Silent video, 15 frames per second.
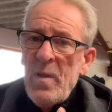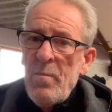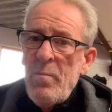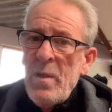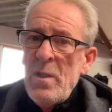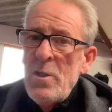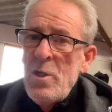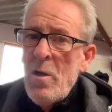
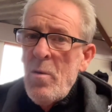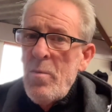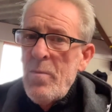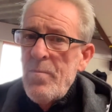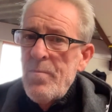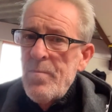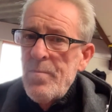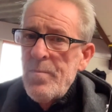Big job.
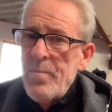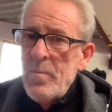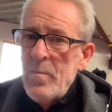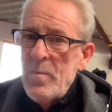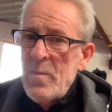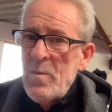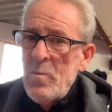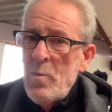
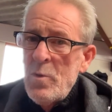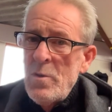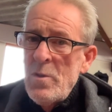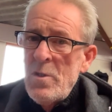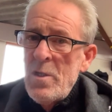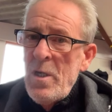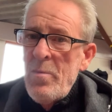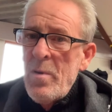It wasn't
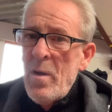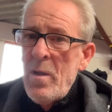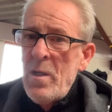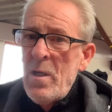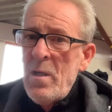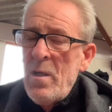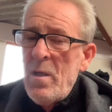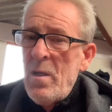cheap
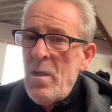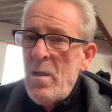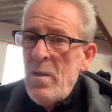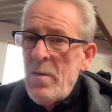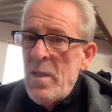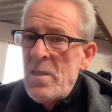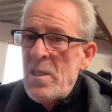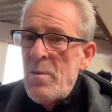either.
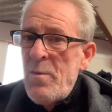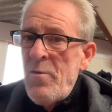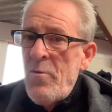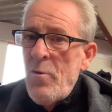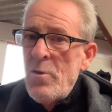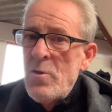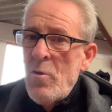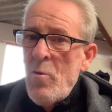That's it
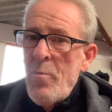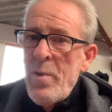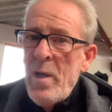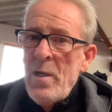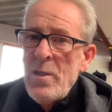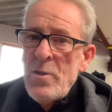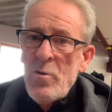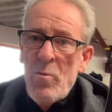before it's all
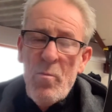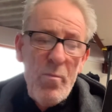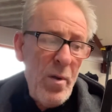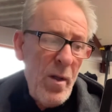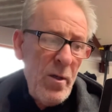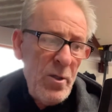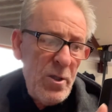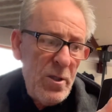burnished up and
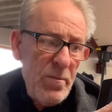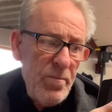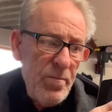polished.